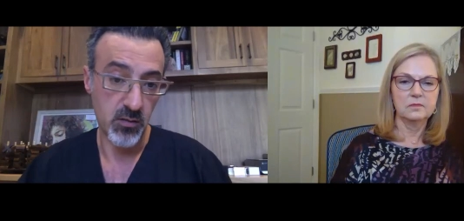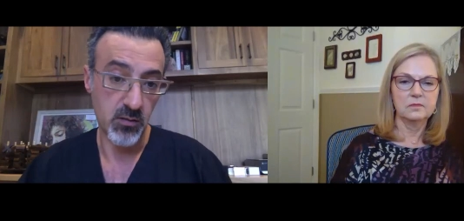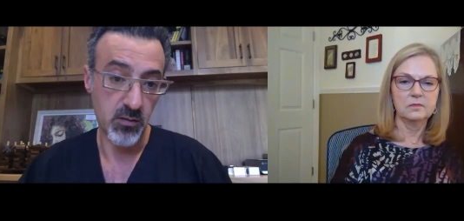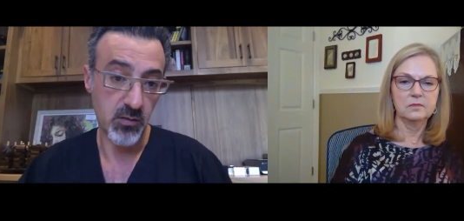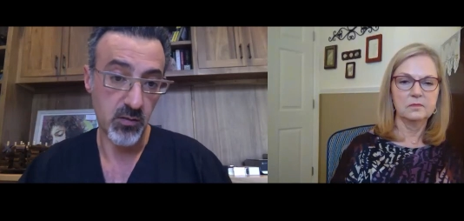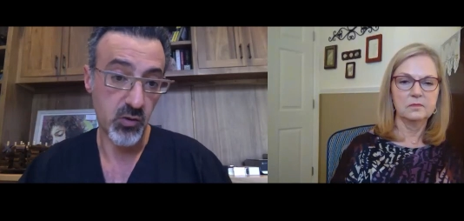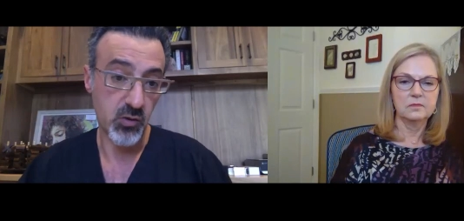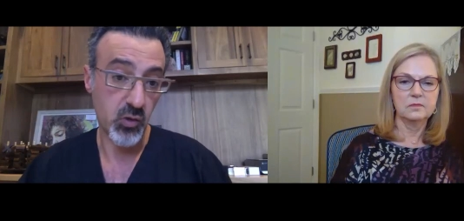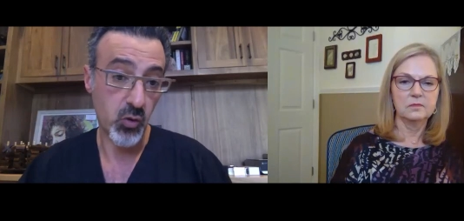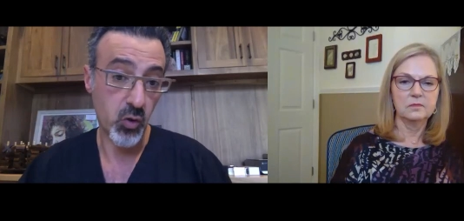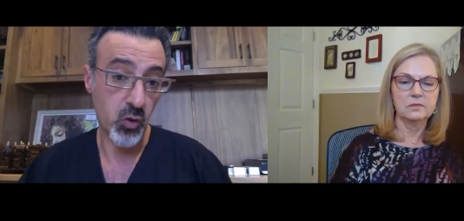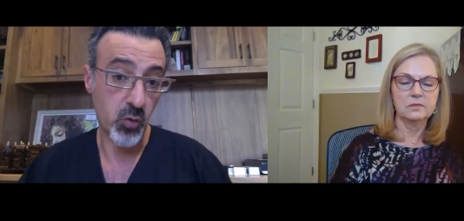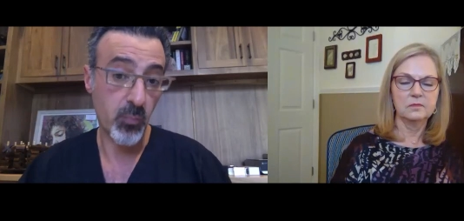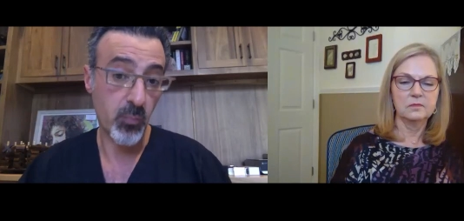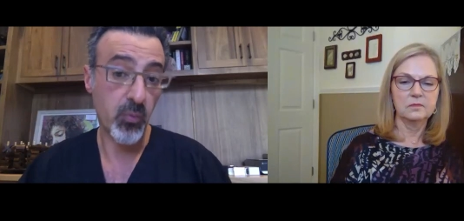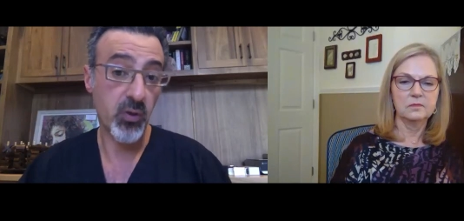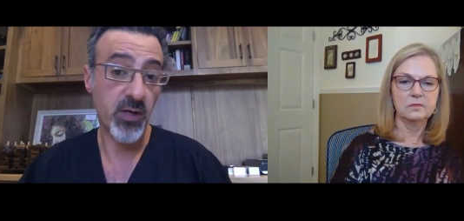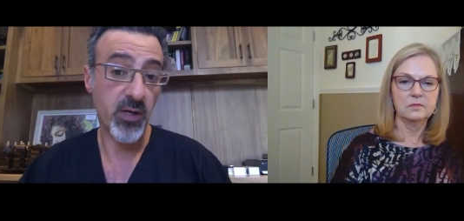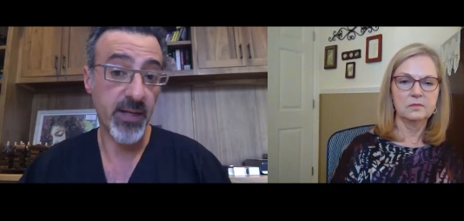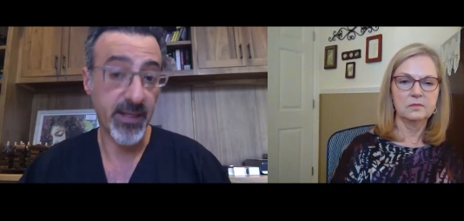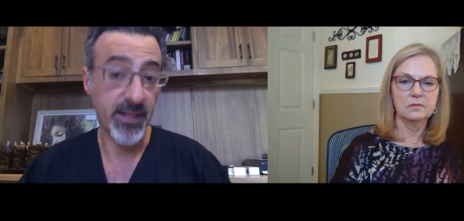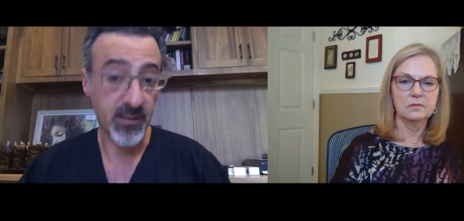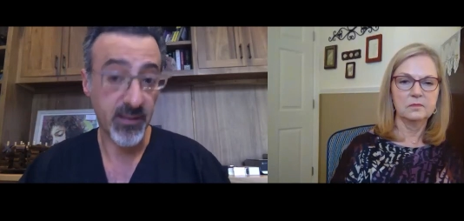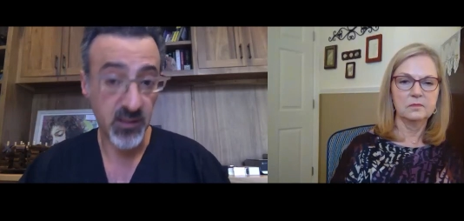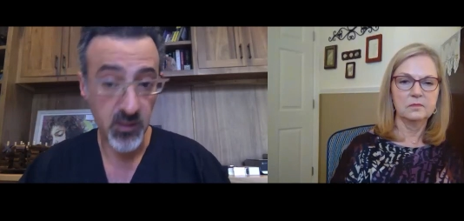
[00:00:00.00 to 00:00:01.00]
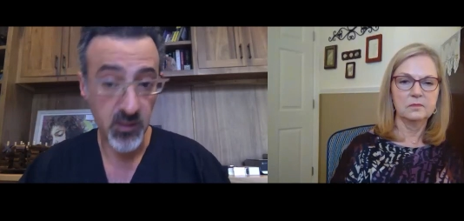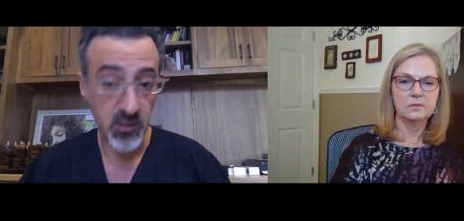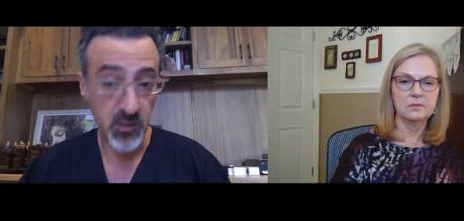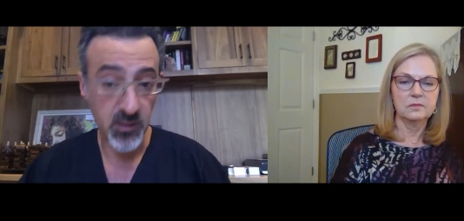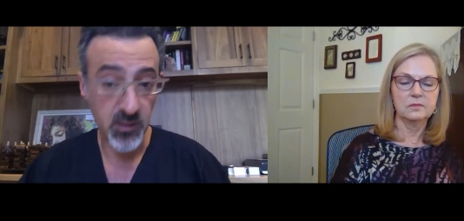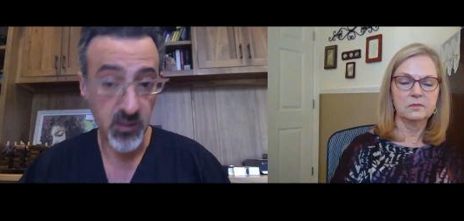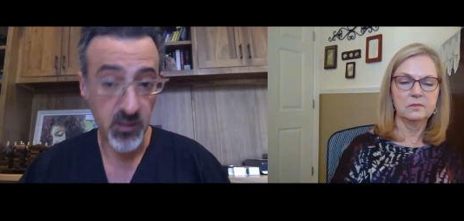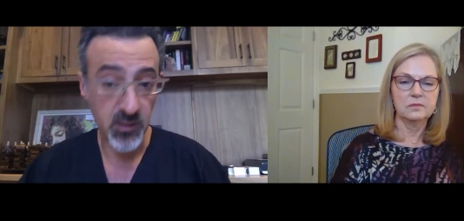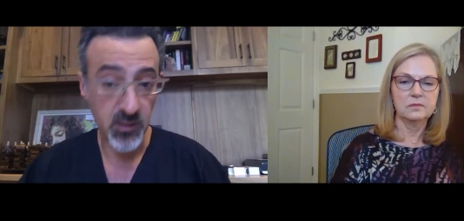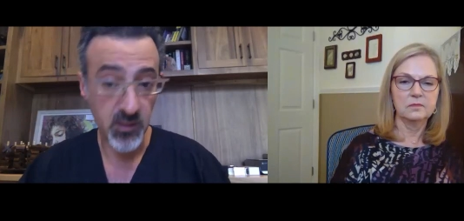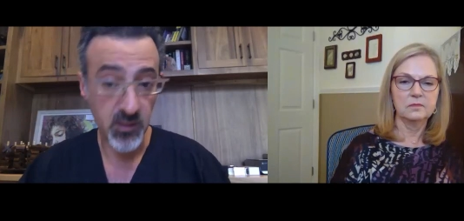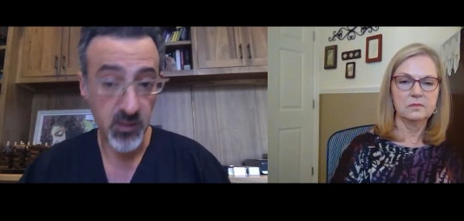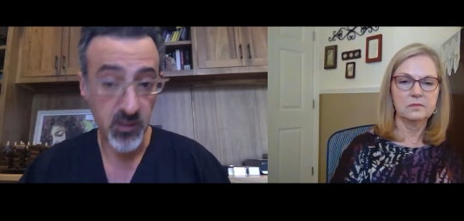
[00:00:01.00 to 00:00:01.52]
Speaker 1: to put an
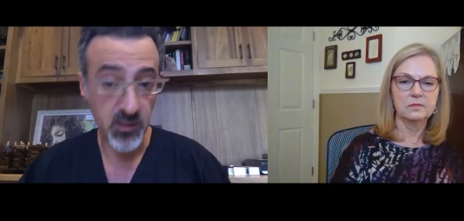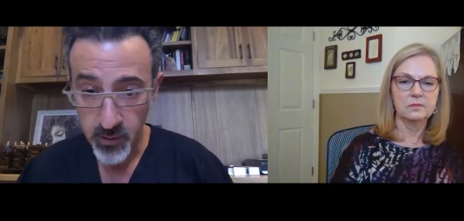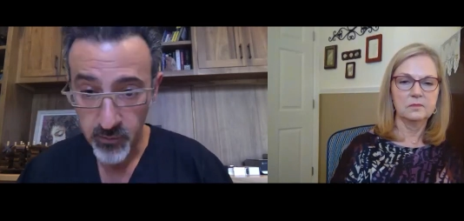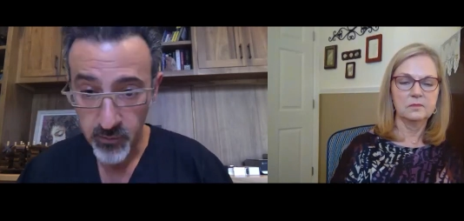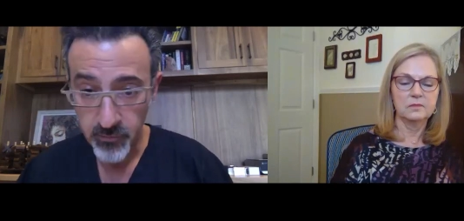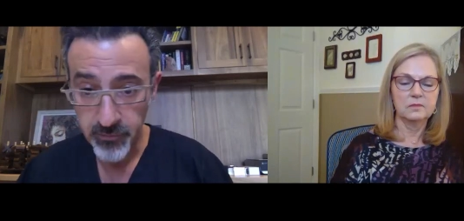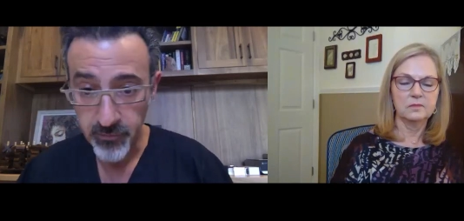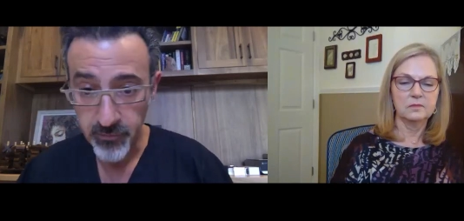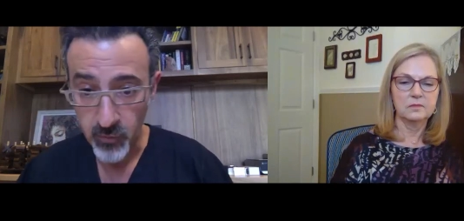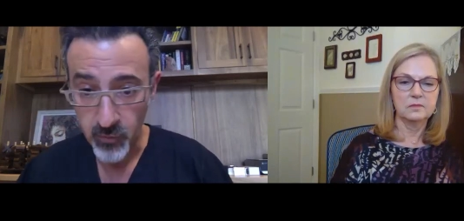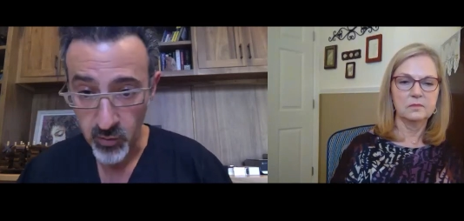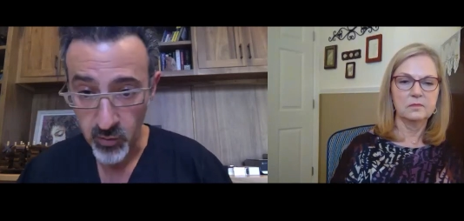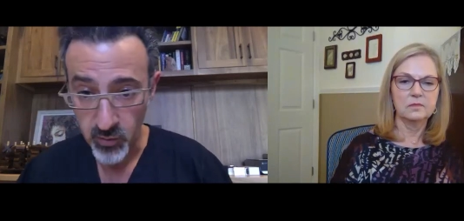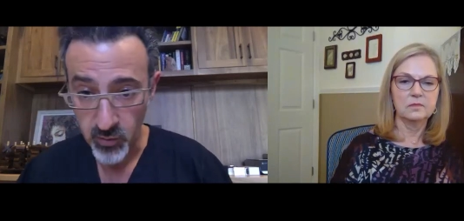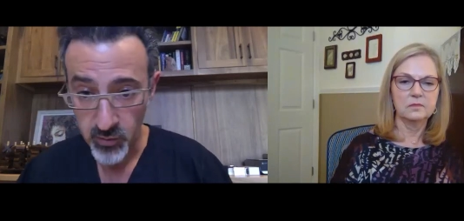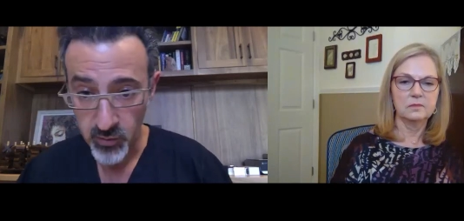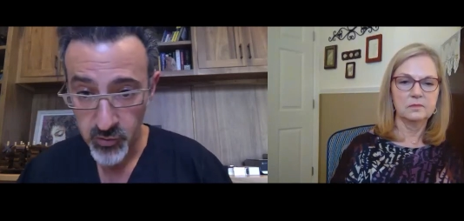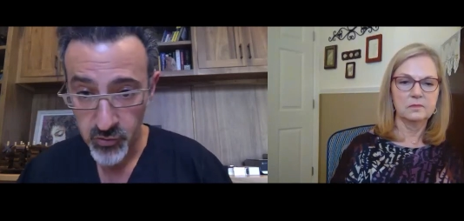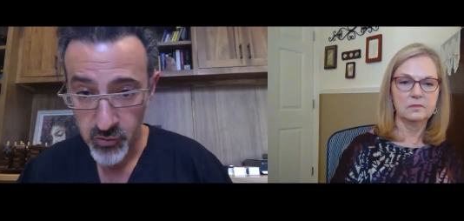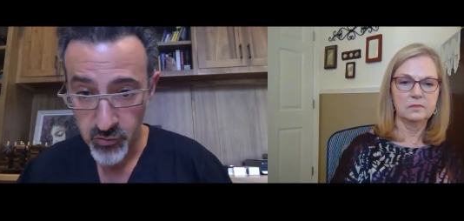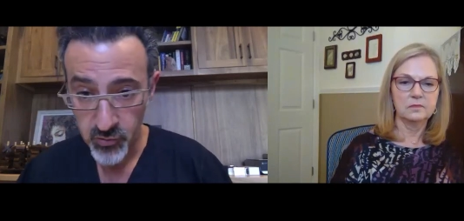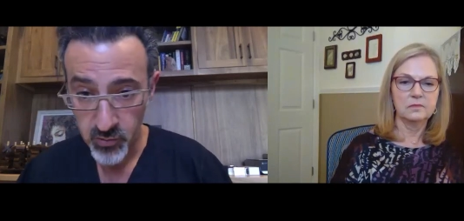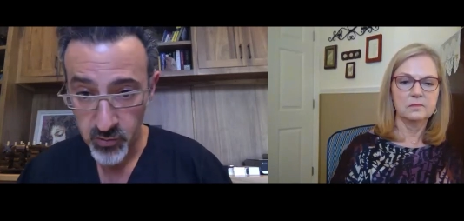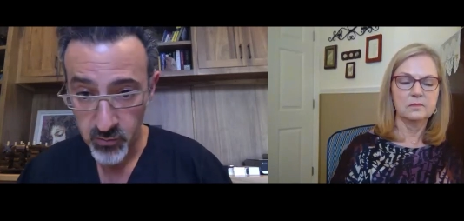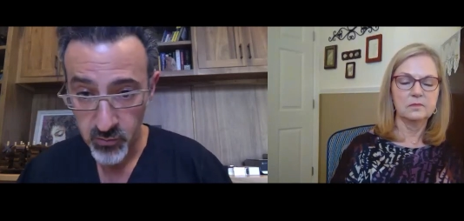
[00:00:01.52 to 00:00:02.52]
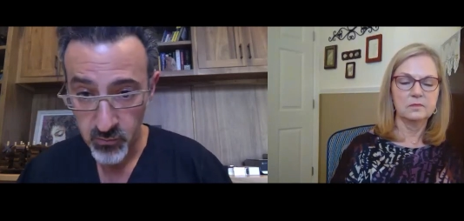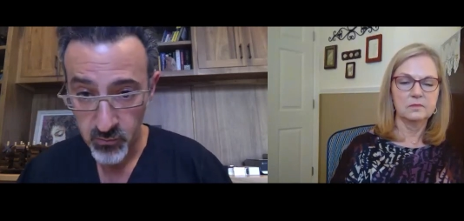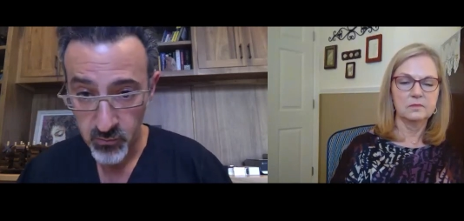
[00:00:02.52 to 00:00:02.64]
expander in first,